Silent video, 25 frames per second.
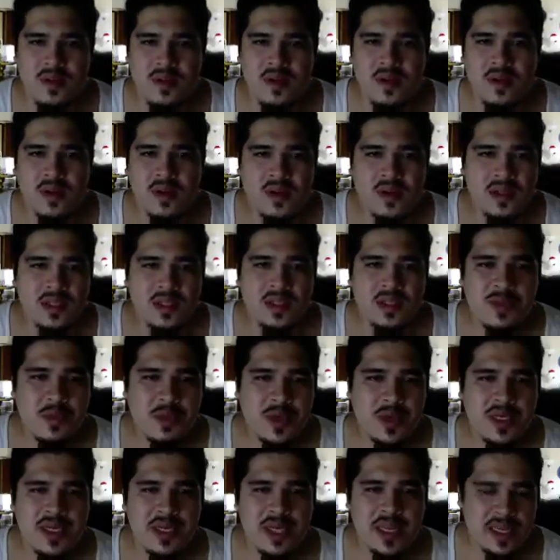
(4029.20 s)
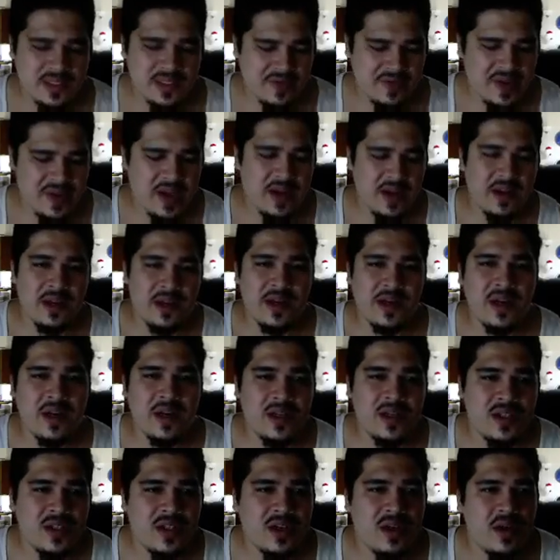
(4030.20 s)
Let's put a desk fan on here.
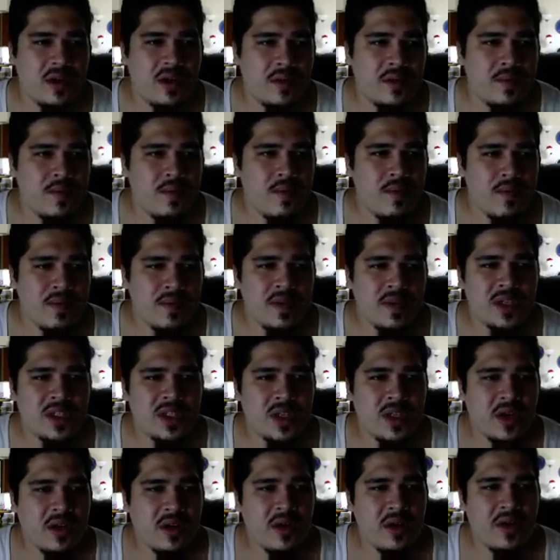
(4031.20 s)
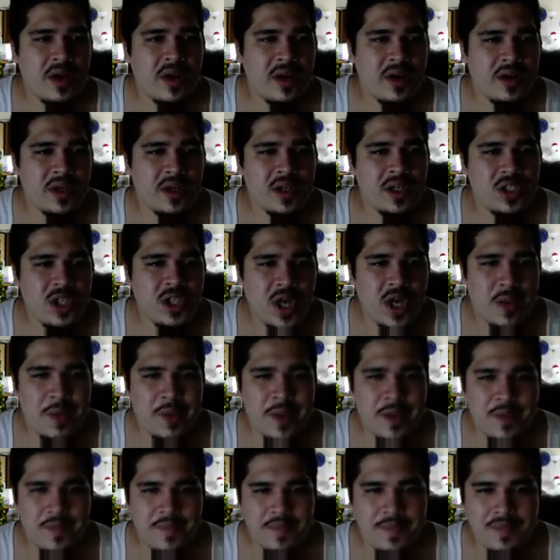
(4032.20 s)
So you're just gonna go here, you're gonna drop it,
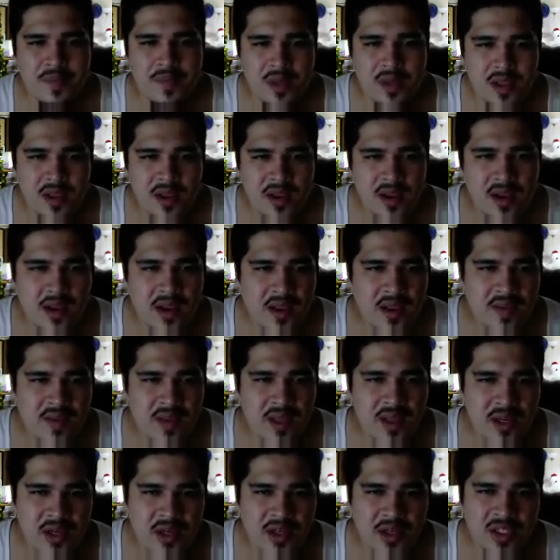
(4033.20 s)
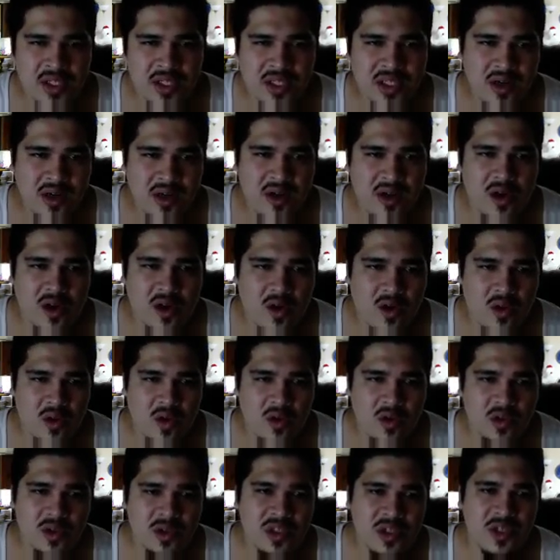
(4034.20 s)
and then you're just gonna
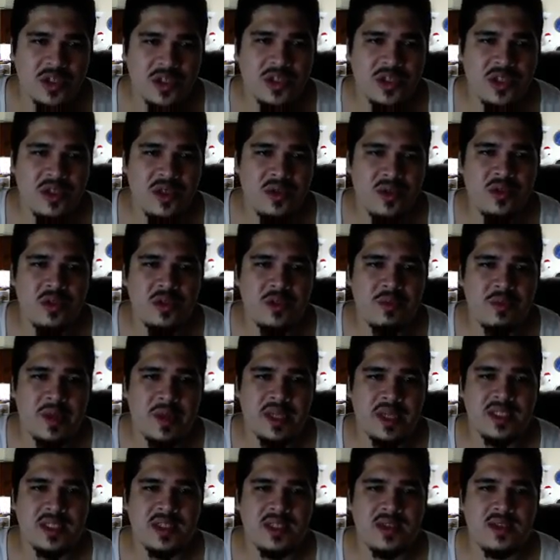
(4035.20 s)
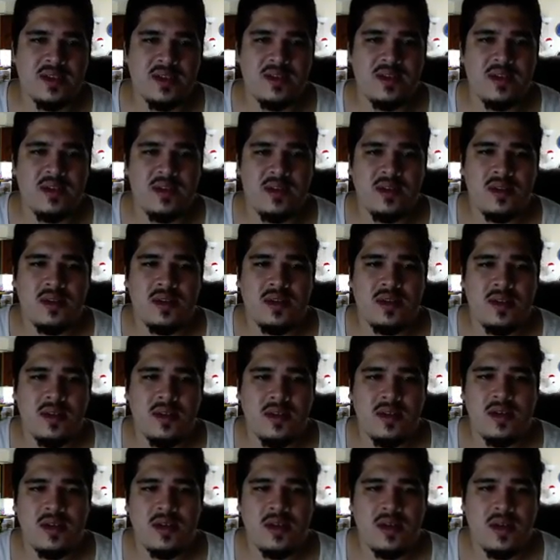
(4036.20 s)
hold your use button,
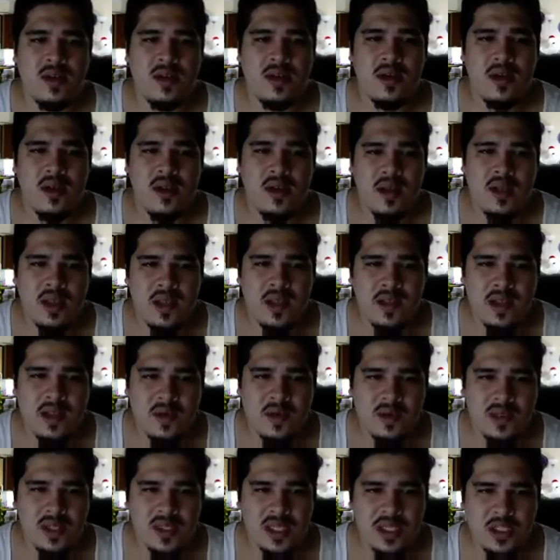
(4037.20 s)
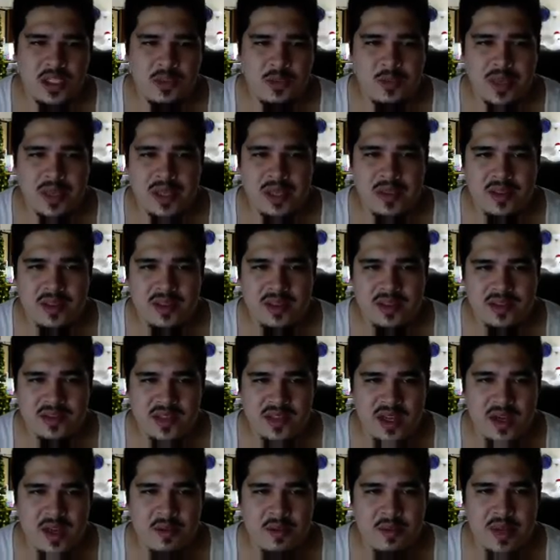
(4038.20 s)
and that will let you pick things
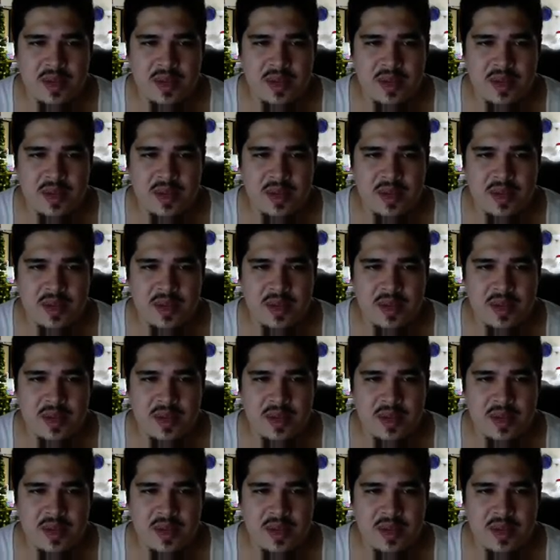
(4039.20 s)
up.